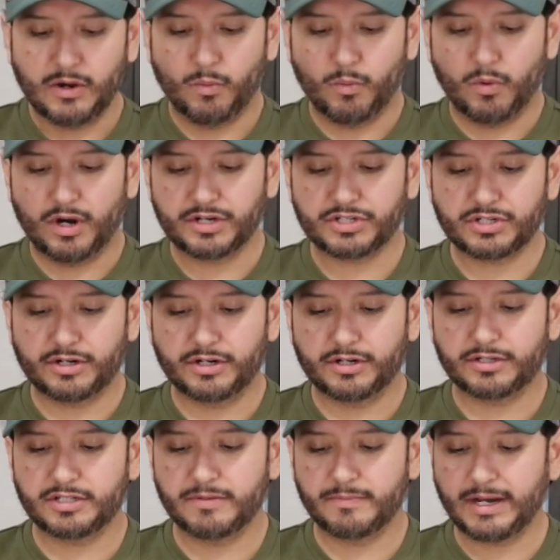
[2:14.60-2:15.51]
washed
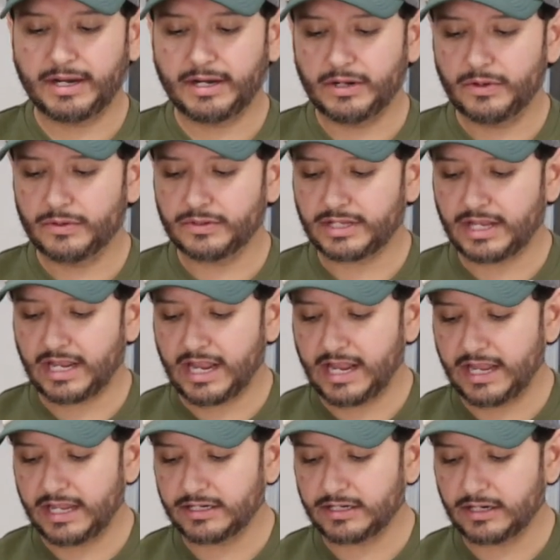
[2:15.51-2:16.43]
our tomatoes
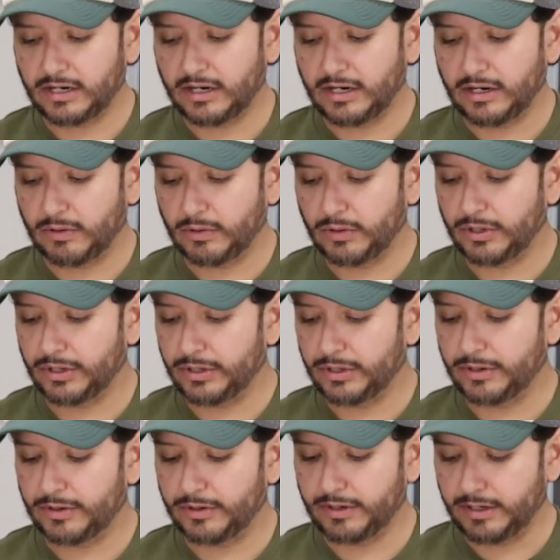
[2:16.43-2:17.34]
and
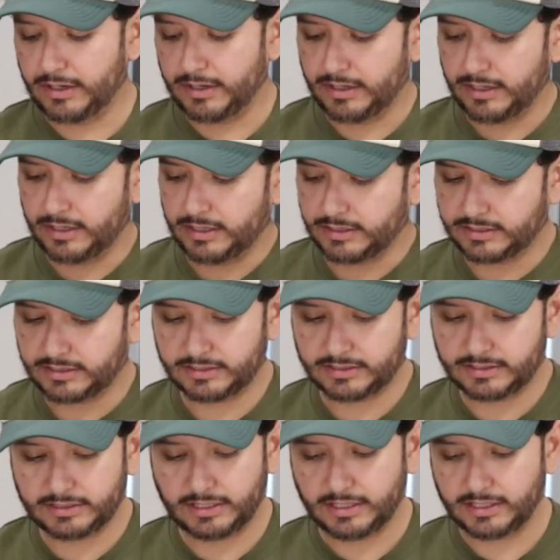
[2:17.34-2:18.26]
our
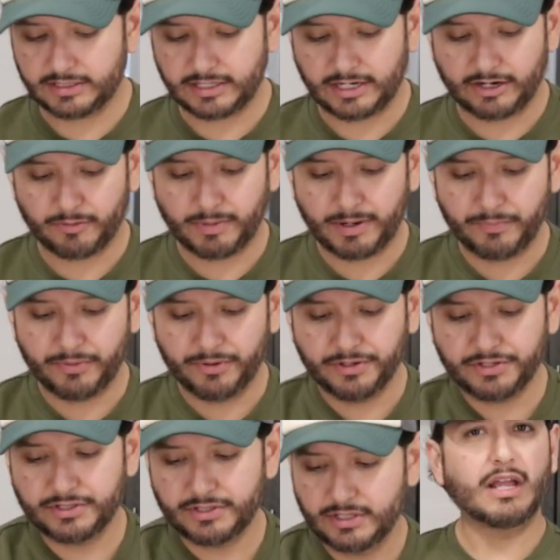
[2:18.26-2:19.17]
serrano
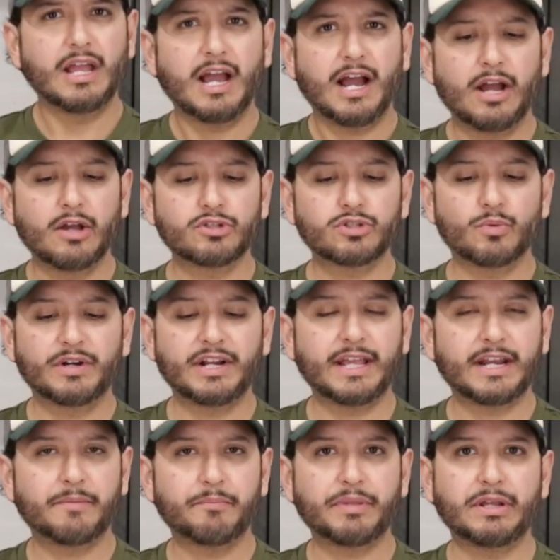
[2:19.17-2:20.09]
peppers. I also went
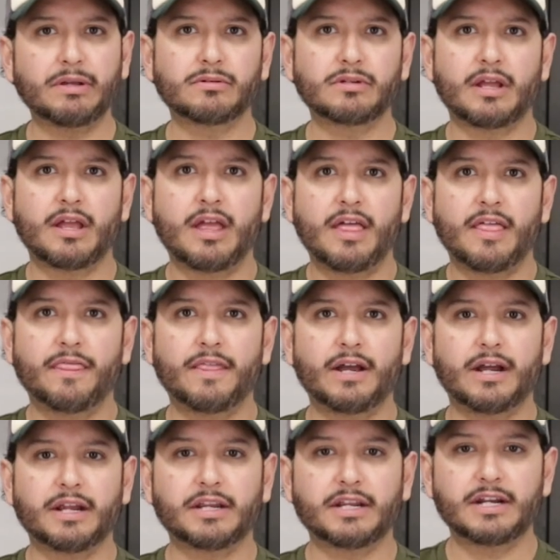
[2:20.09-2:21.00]
ahead and peeled
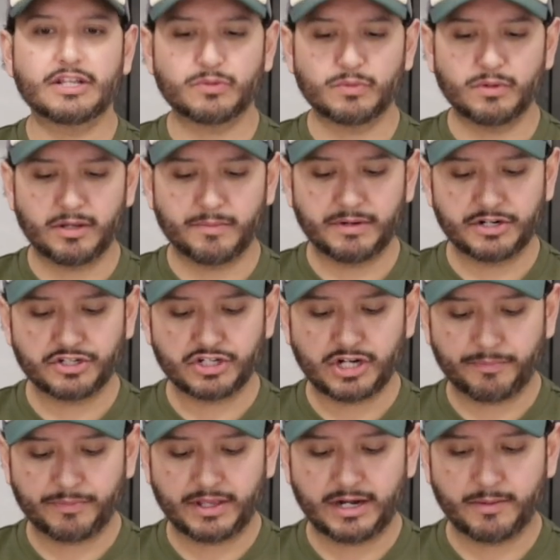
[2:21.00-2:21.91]
the onion as well. I'm going to
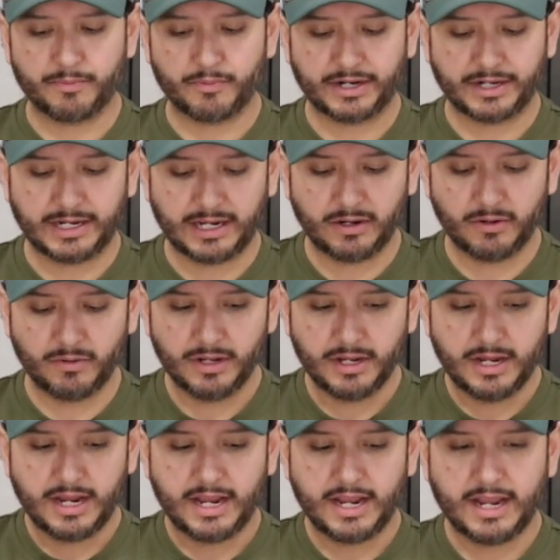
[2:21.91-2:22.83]
chop that up right now.
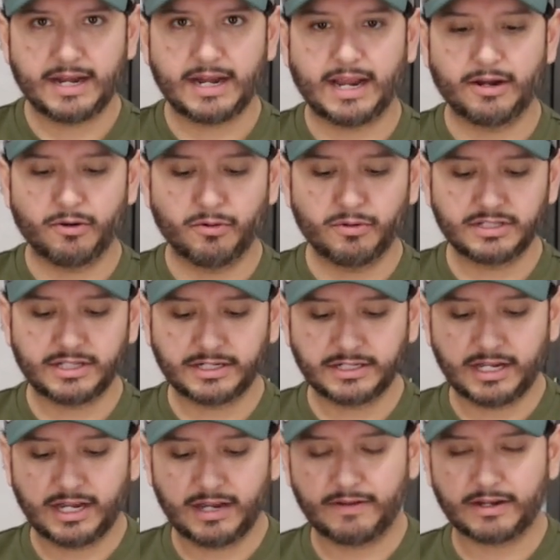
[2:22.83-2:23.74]
And I always like
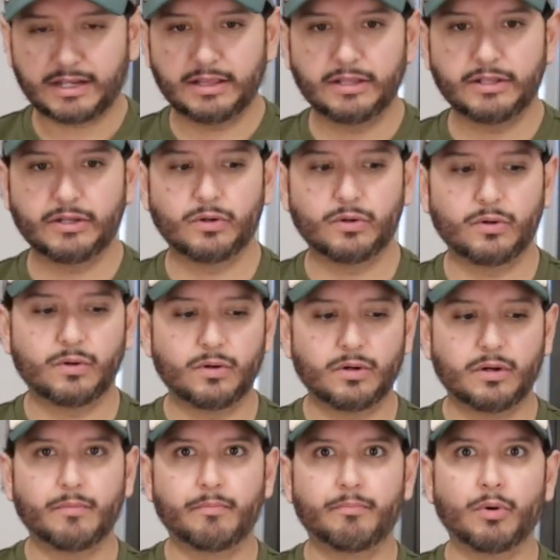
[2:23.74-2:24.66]
to have like a little
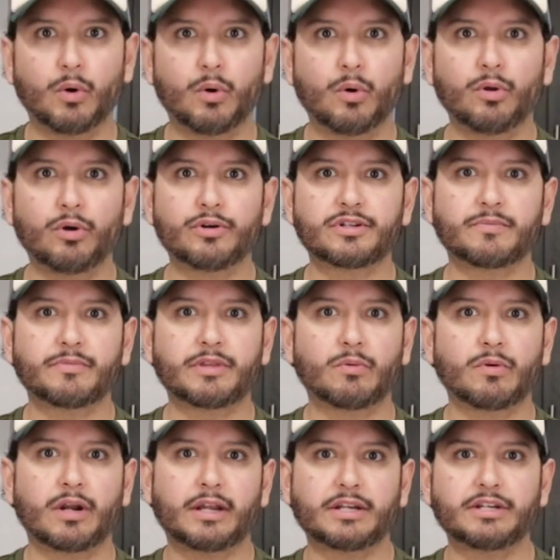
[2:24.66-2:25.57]
bowl or something
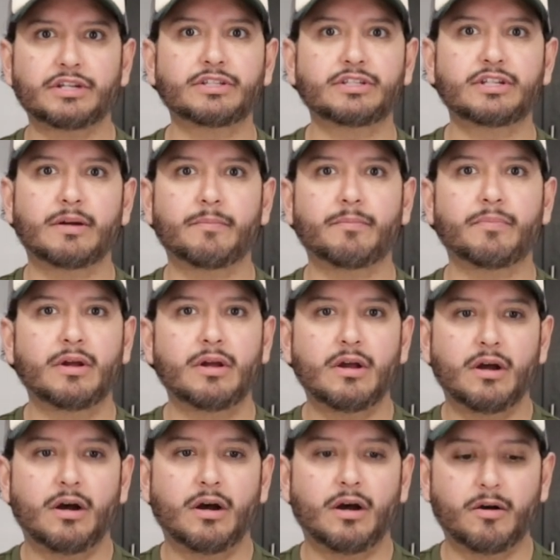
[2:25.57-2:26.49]
where I can just dump
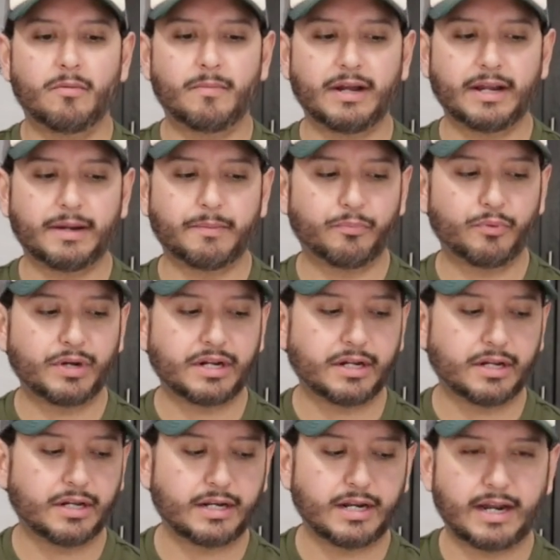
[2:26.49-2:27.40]
all my
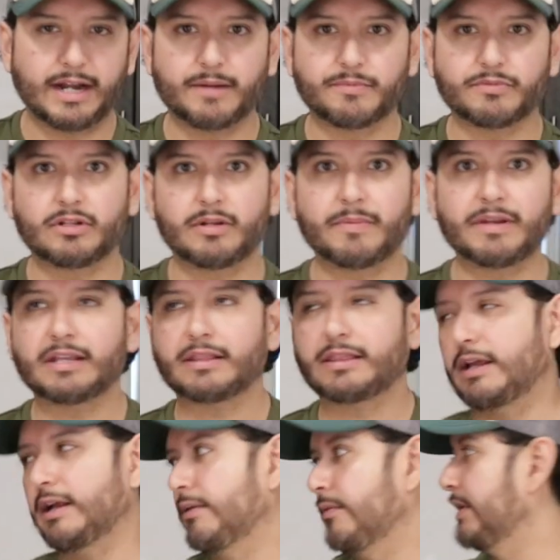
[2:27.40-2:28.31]
pre-cut items. So let me get
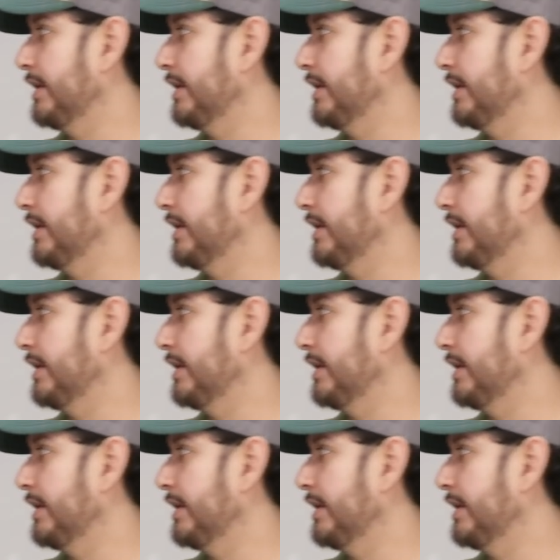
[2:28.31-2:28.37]
that